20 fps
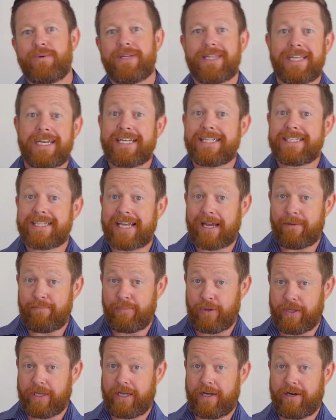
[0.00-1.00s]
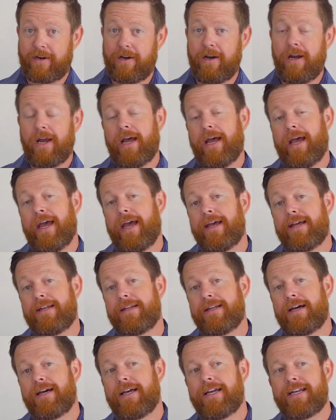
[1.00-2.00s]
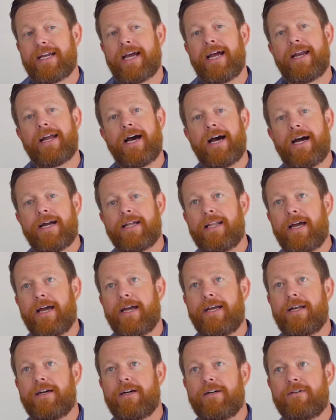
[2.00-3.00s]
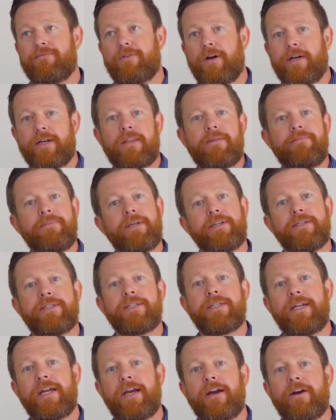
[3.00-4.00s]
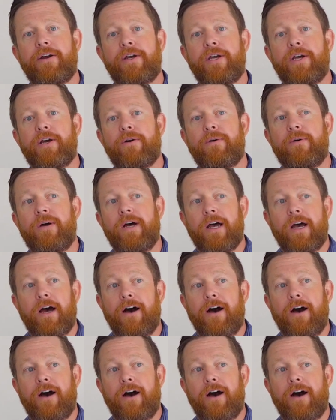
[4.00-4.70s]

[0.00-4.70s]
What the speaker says: with an example here and kind of highlight a run-of-the-mill scenario